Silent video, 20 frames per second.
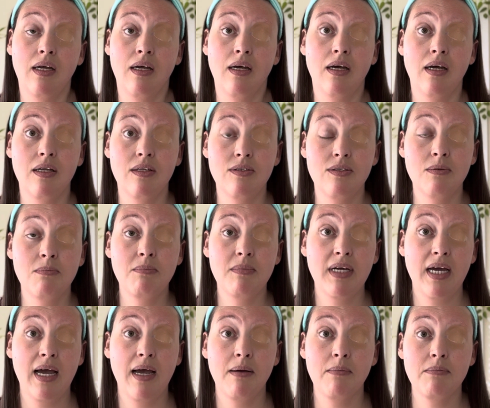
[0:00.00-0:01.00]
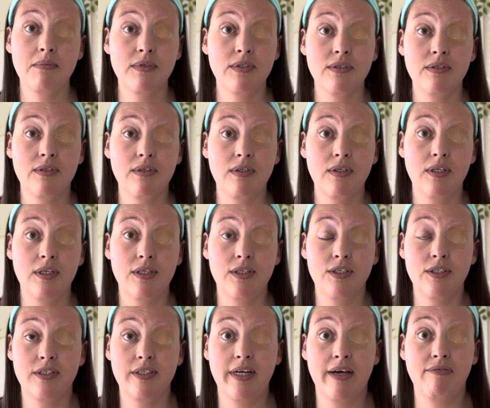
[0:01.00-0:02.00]
And sometimes you
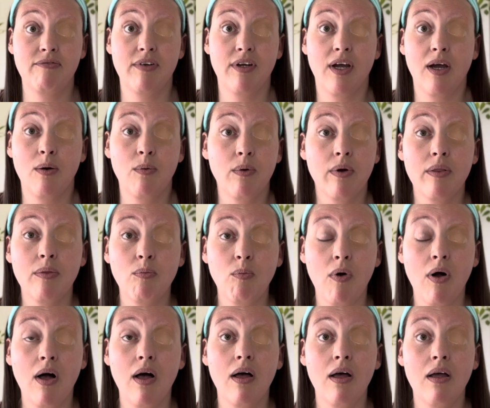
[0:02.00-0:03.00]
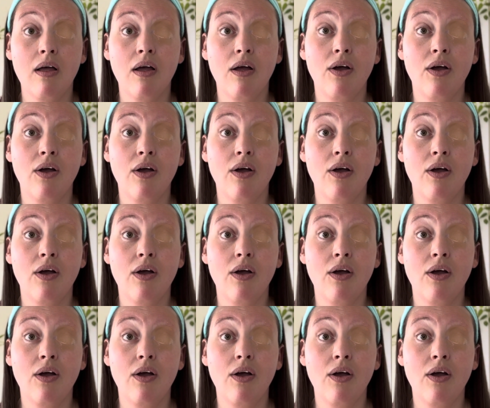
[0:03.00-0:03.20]
just have to go with what